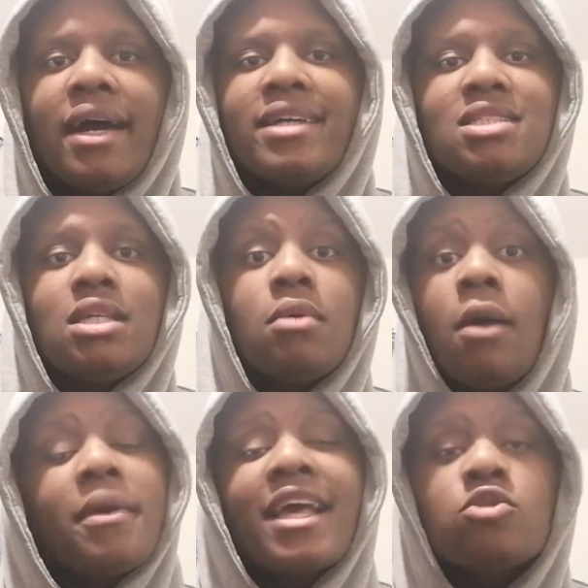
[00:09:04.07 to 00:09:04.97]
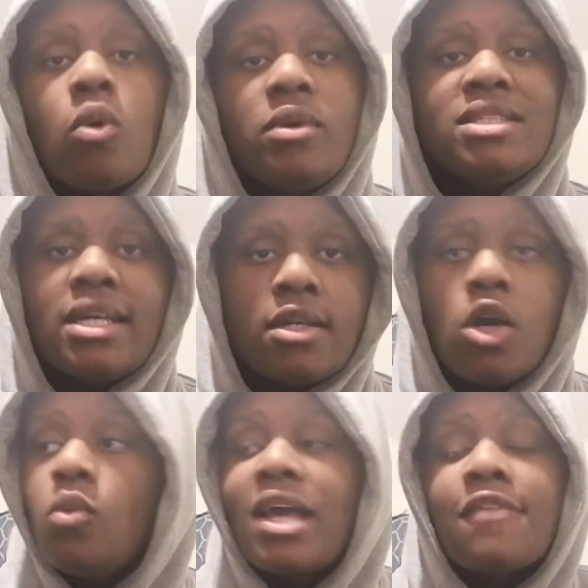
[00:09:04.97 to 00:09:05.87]
United team. But guess what we did?
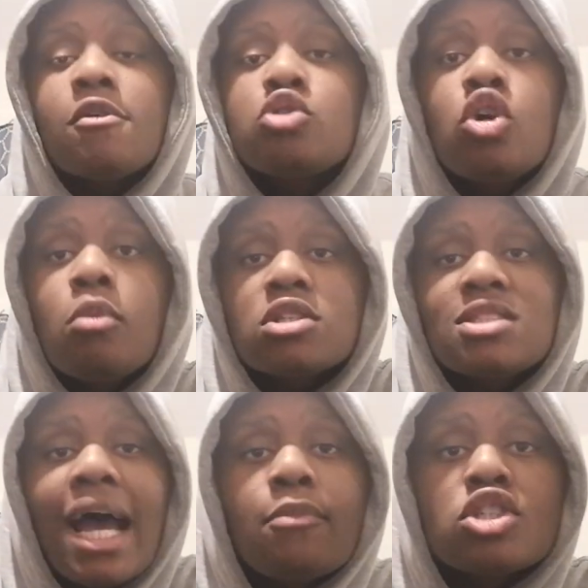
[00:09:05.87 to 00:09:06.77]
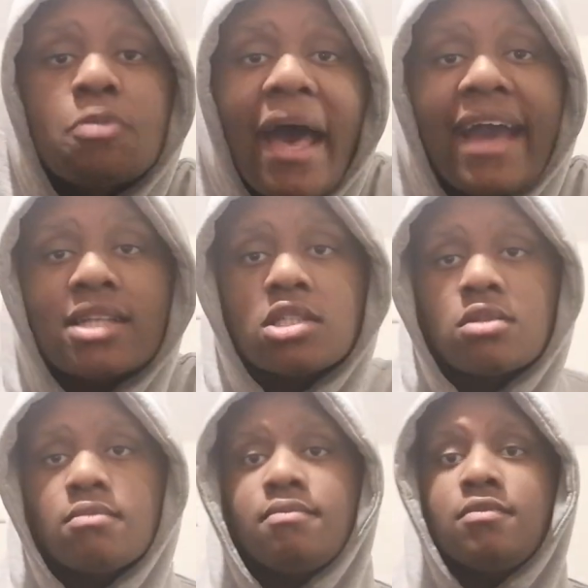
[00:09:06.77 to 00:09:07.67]
We gave them too much damn
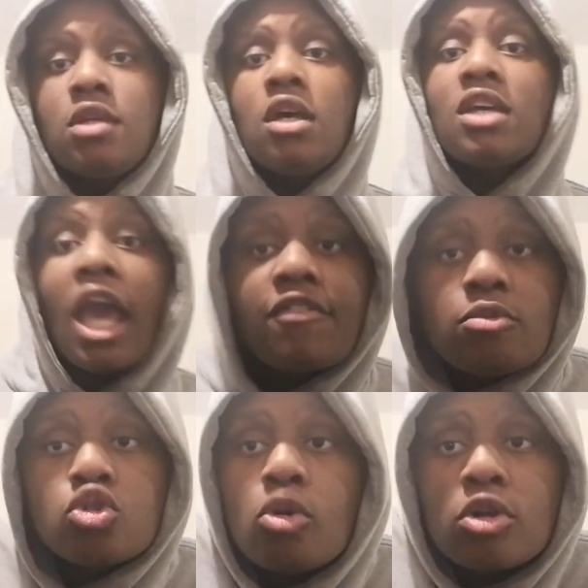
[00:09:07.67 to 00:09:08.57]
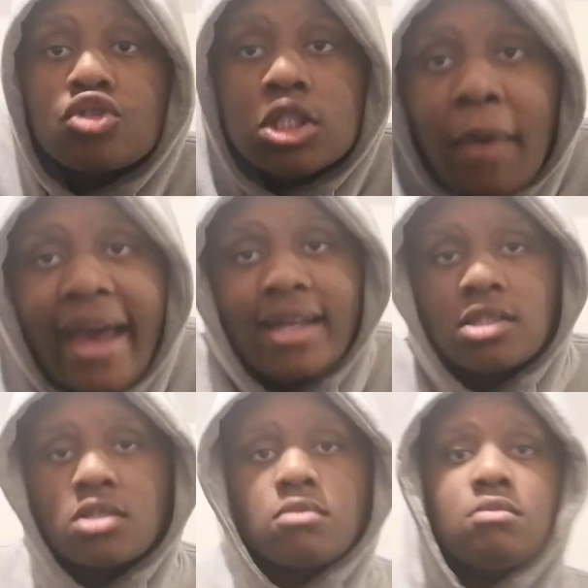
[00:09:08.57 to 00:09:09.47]
respect. Gave them too much
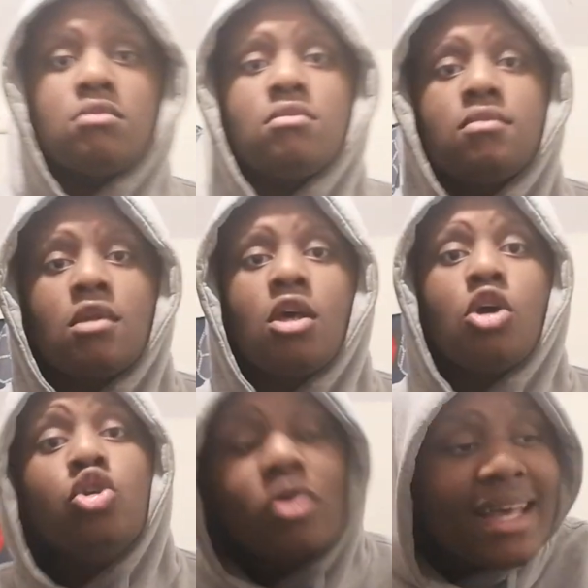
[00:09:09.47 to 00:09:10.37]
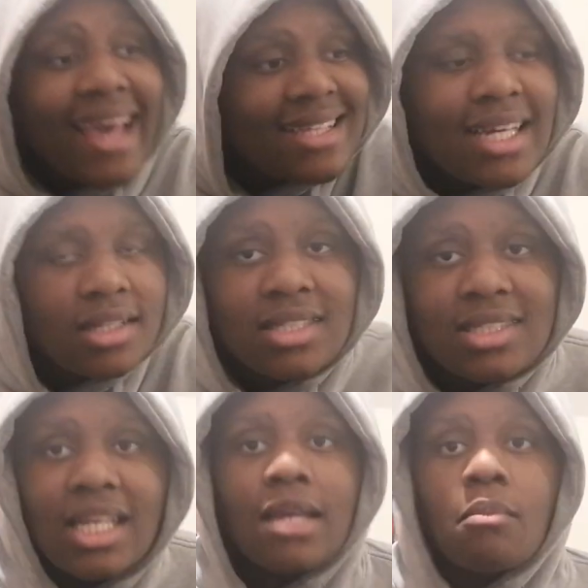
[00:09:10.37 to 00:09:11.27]
respect. You can get at
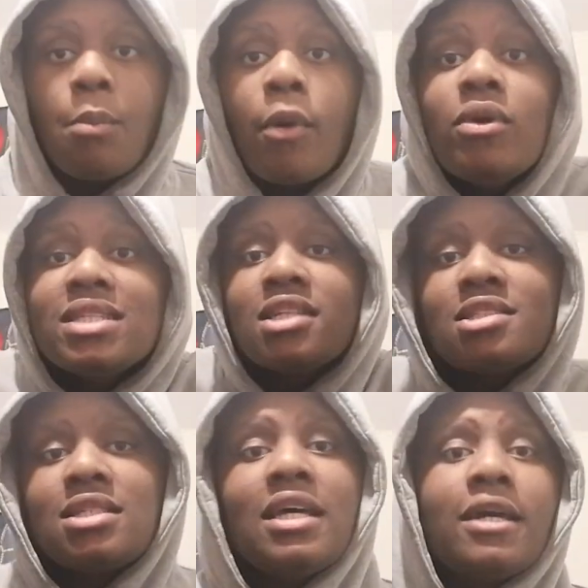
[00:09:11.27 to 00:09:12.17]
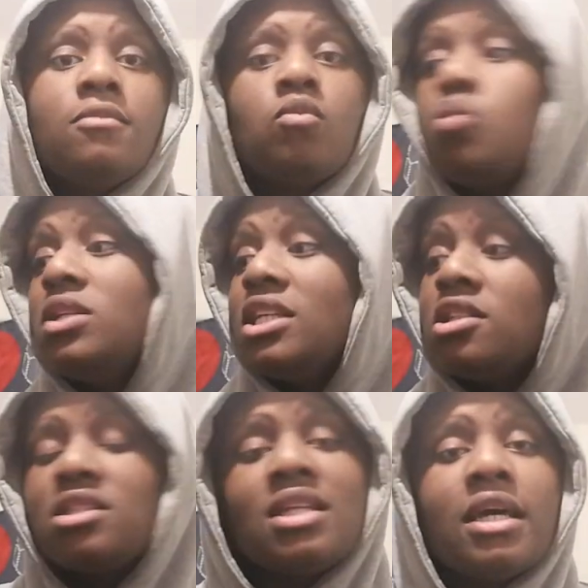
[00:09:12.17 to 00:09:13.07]
this team. But we didn't today. We
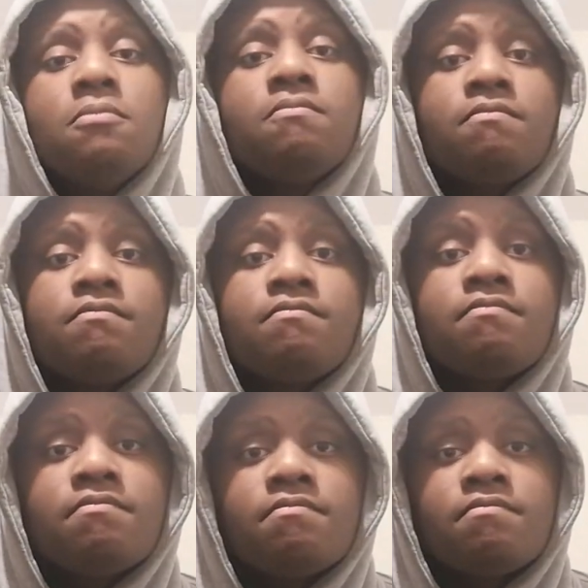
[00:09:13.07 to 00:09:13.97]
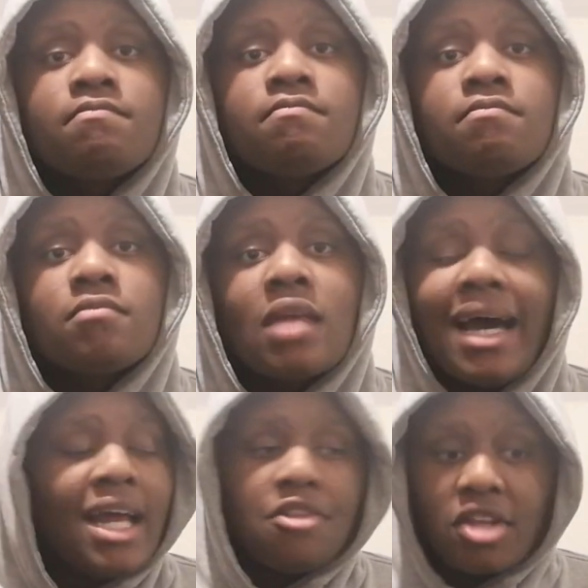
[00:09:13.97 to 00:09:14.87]
didn't today.
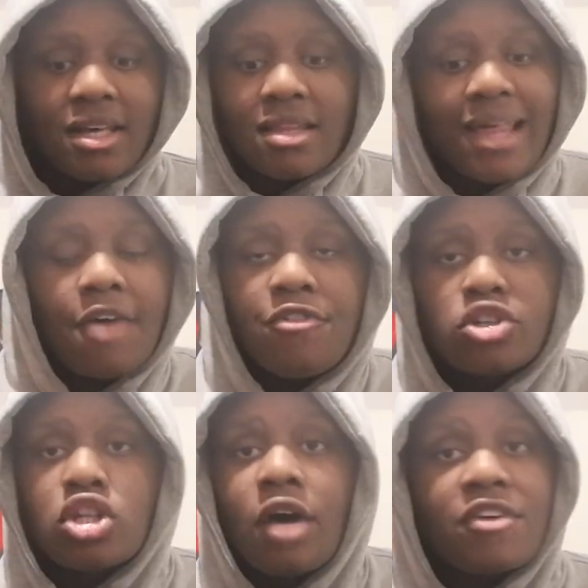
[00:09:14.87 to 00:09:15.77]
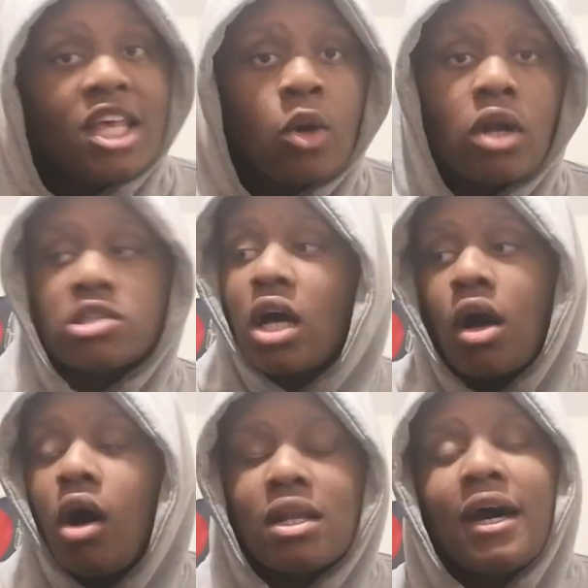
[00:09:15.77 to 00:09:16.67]
And I think that first half killed us. I
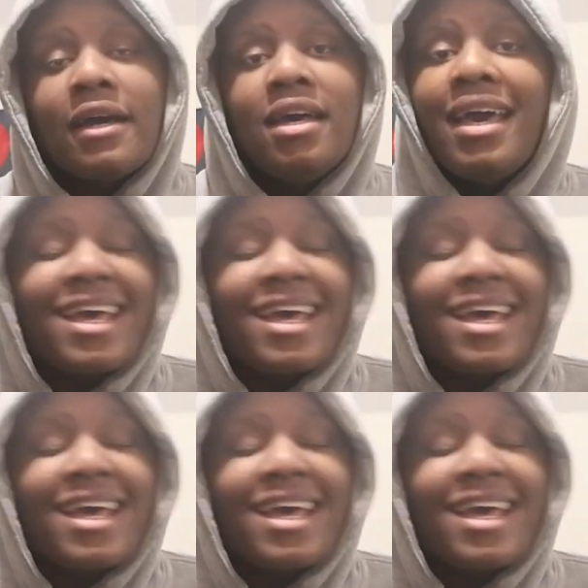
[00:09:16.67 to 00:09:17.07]
can't lie.